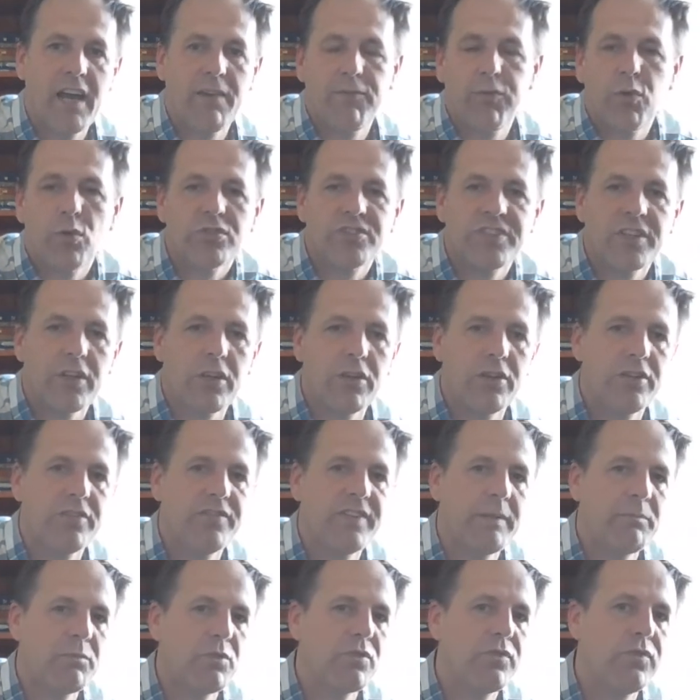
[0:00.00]
forcing all of
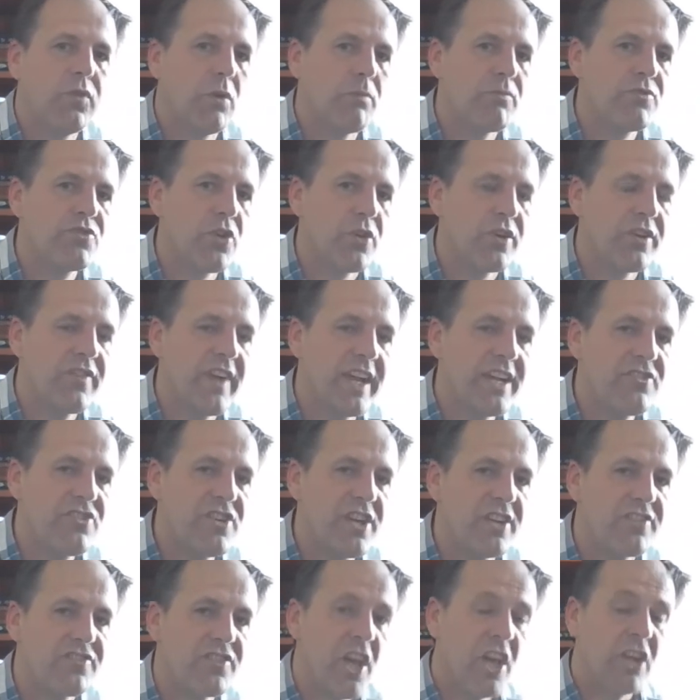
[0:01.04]
them to form joint
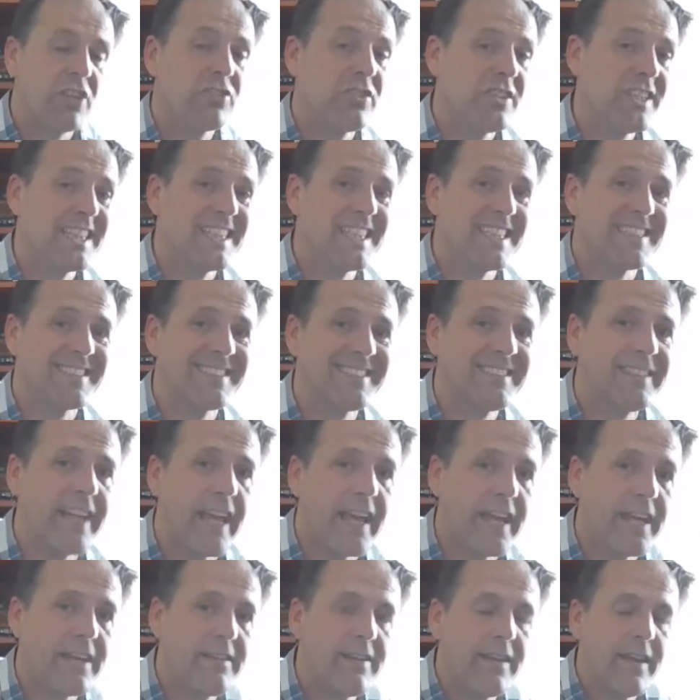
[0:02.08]
ventures so that the
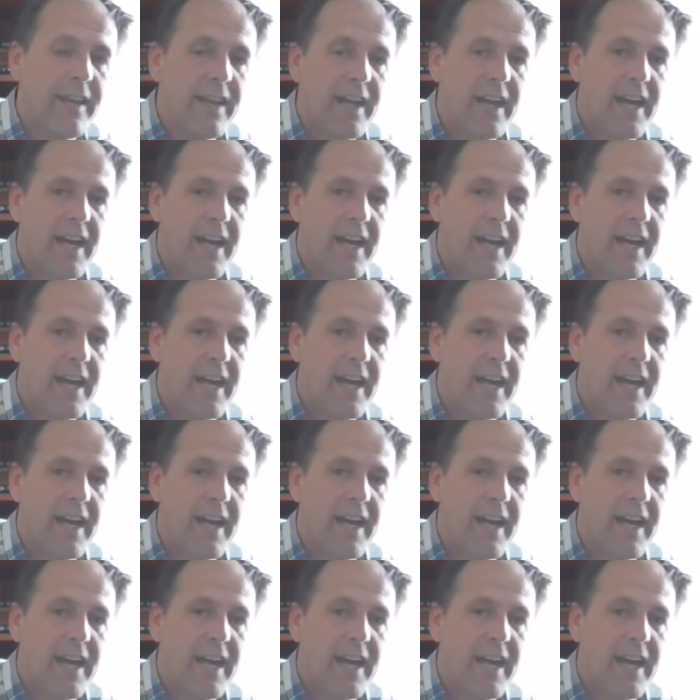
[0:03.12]
state